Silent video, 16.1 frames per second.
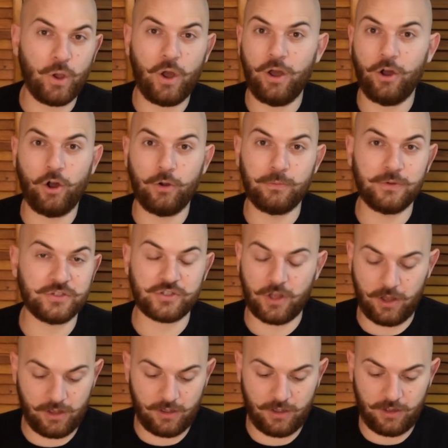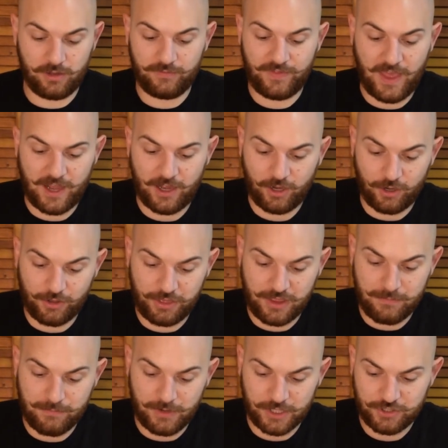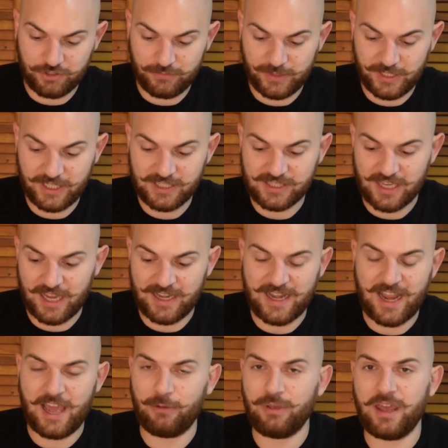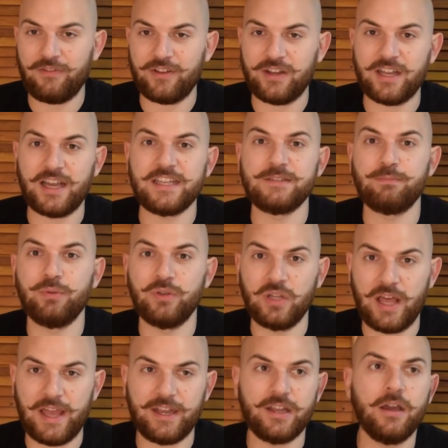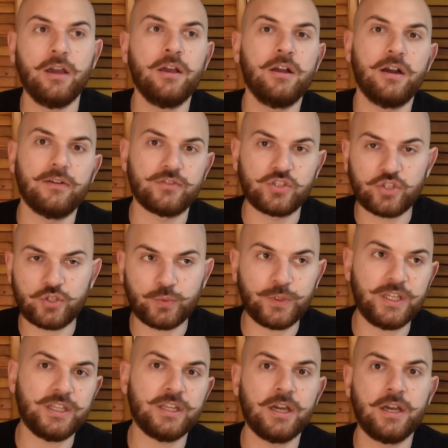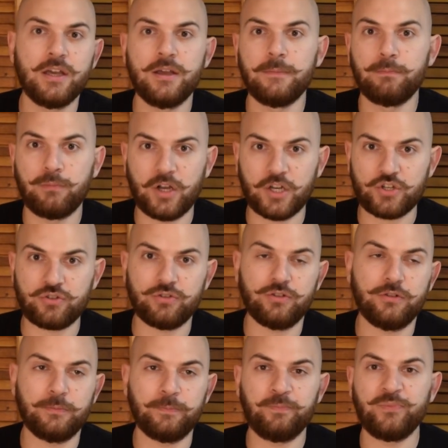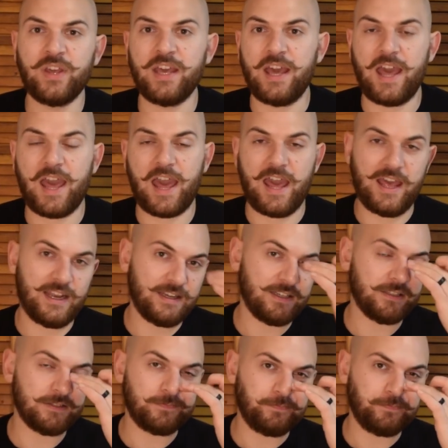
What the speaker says: almost all of that earthy mushroominess, and now we have a nice blend of sweet mushroom and